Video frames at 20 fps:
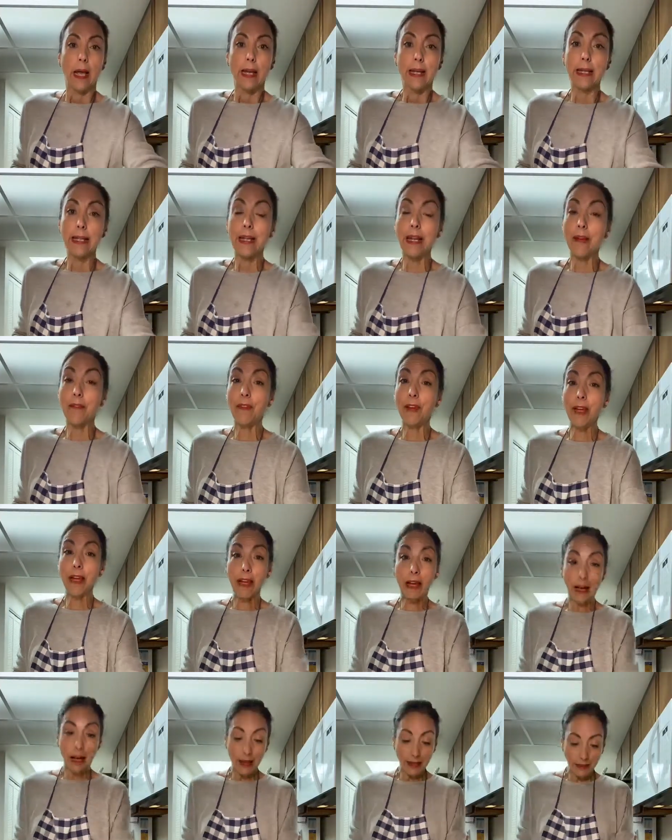Never
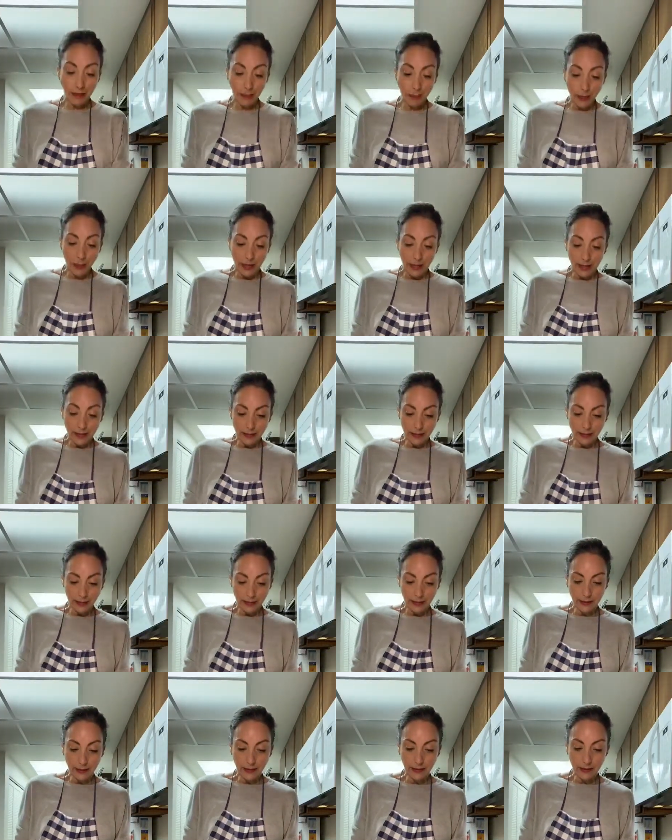cut a bread,
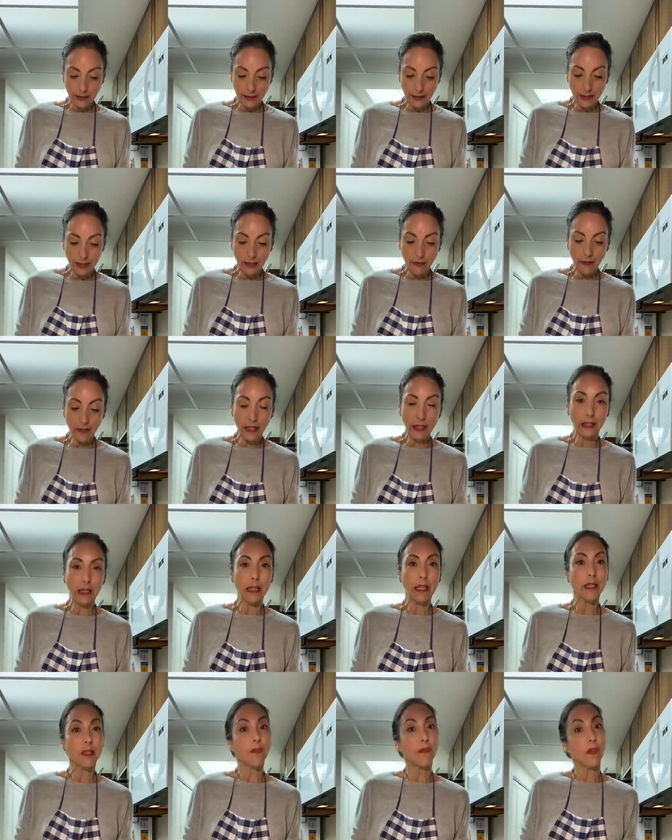give it at
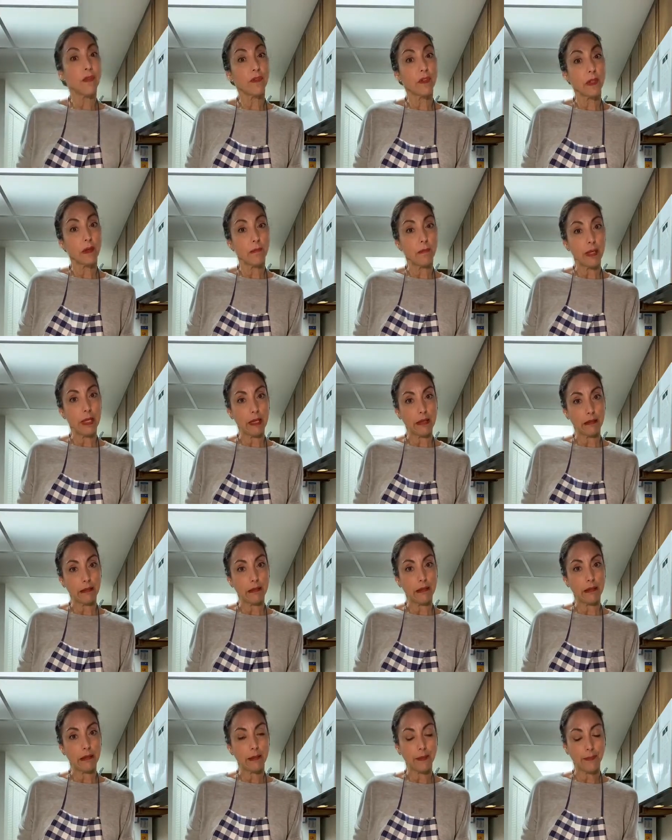least 15 minutes.